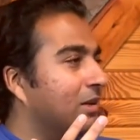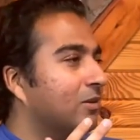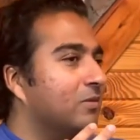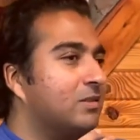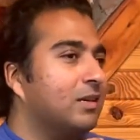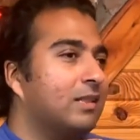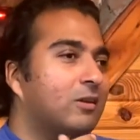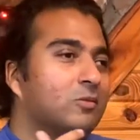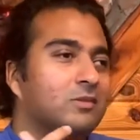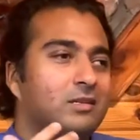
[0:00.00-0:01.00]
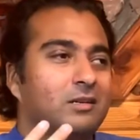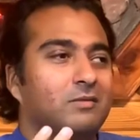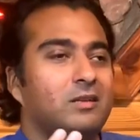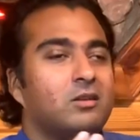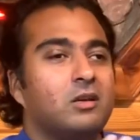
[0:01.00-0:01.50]
You know, it's like that old
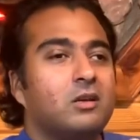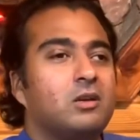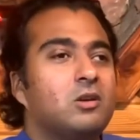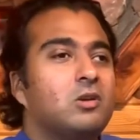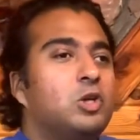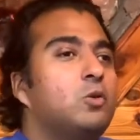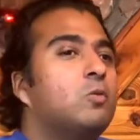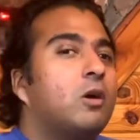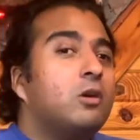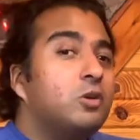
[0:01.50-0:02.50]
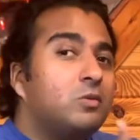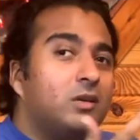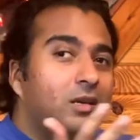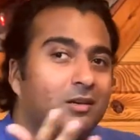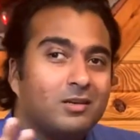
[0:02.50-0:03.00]
saying, right? You are
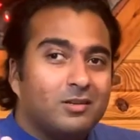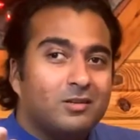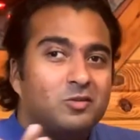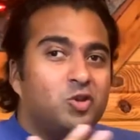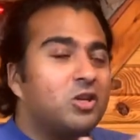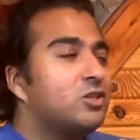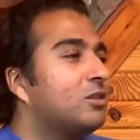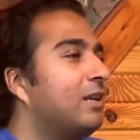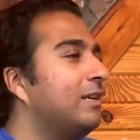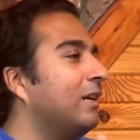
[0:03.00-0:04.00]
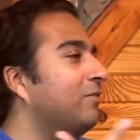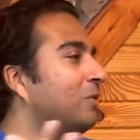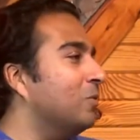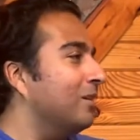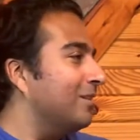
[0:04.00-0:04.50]
unique, just like
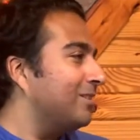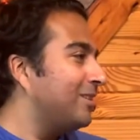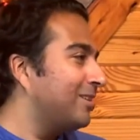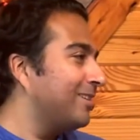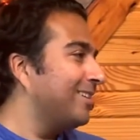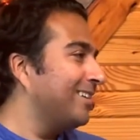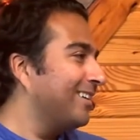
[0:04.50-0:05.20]
everyone else.